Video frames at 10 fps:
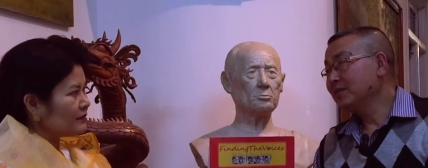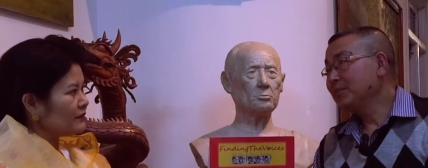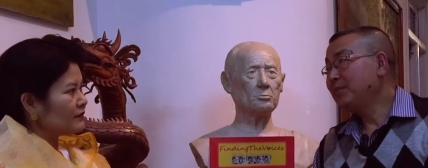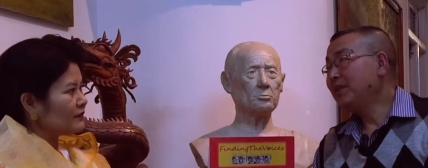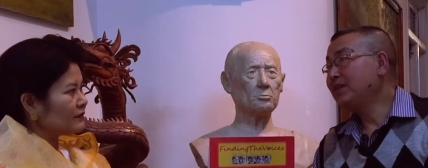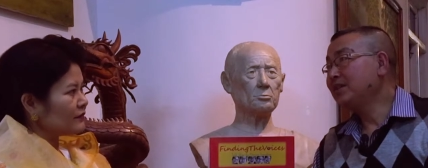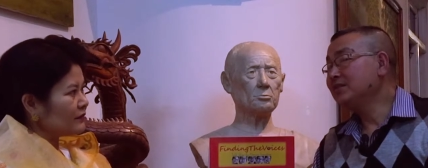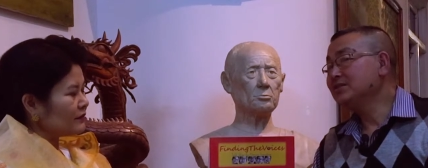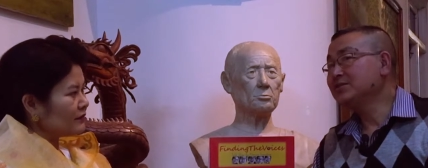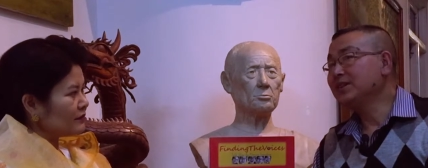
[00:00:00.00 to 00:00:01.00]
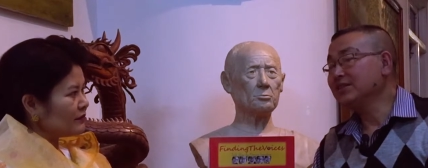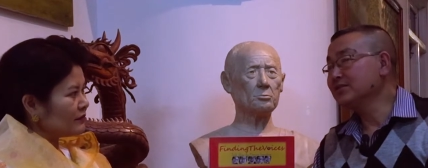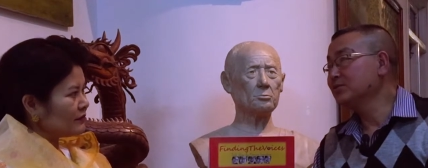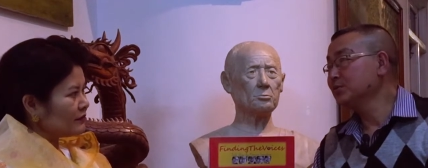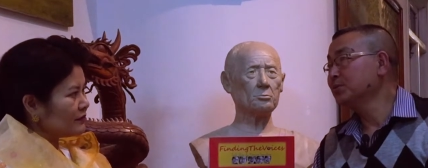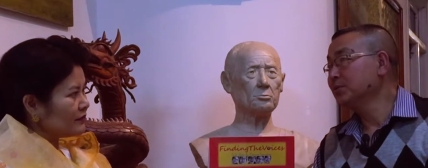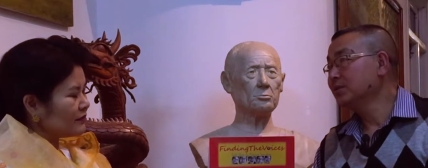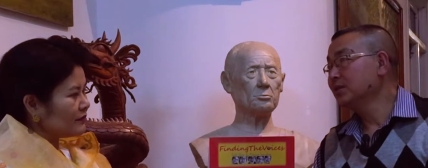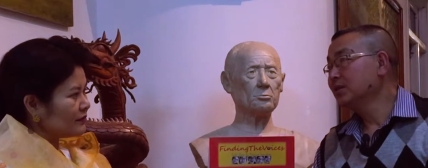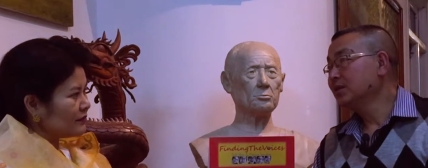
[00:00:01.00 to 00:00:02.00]
Speaker 1: mm. many students tour
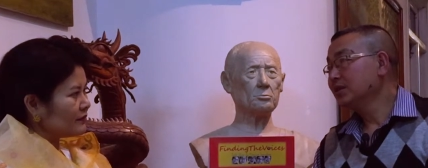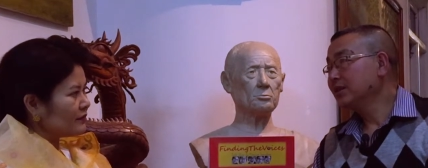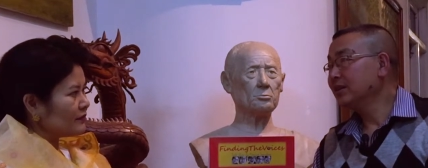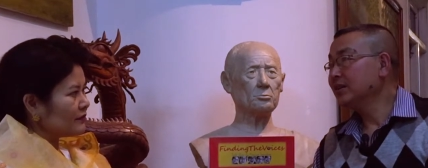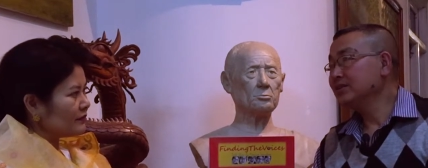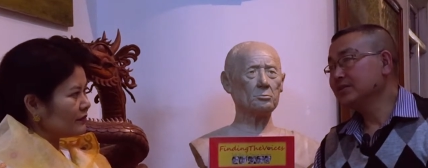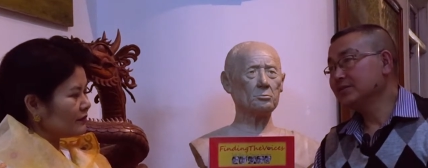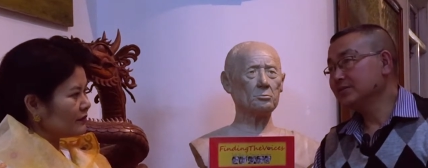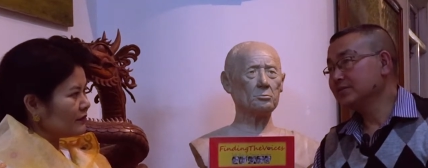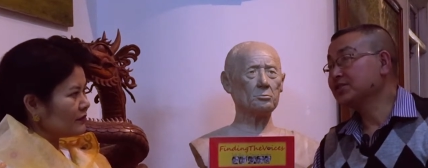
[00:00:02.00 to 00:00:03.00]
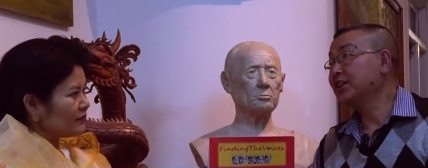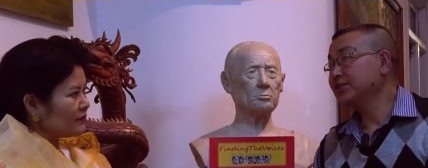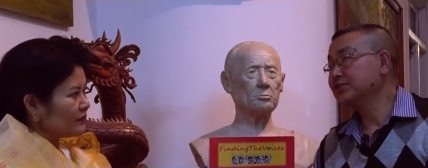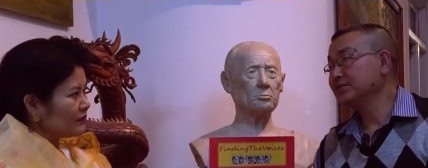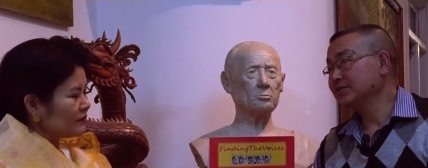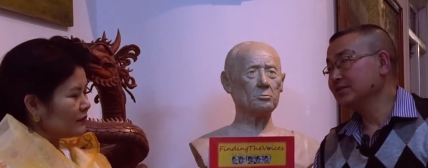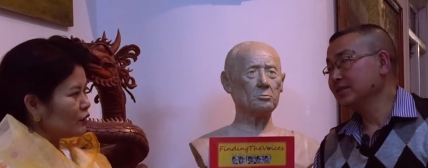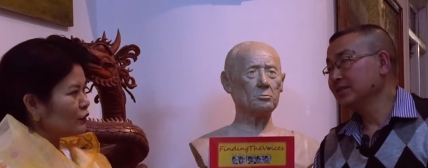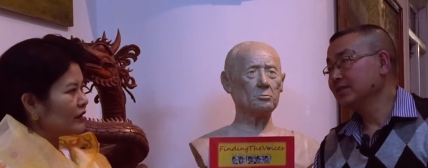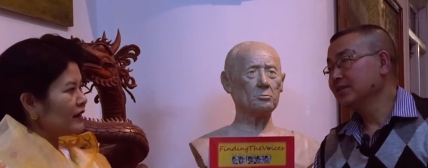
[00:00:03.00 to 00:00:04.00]
yeah excursion
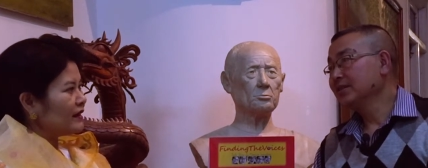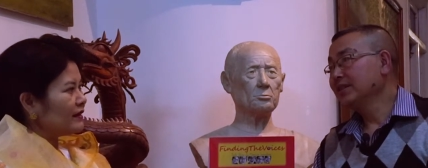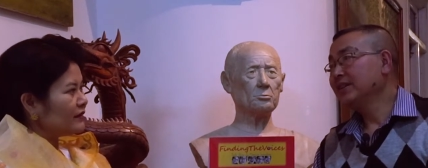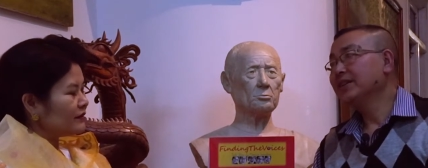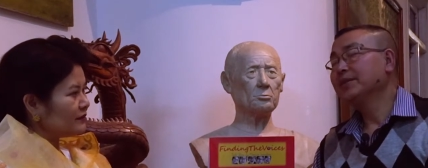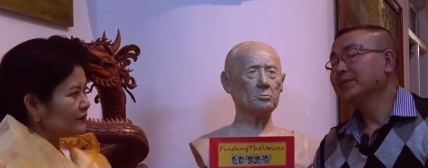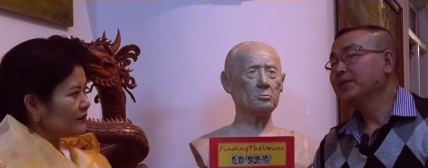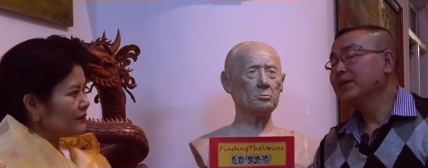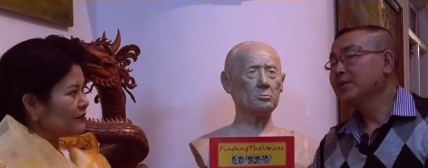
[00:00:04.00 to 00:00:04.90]
yeah okay yeah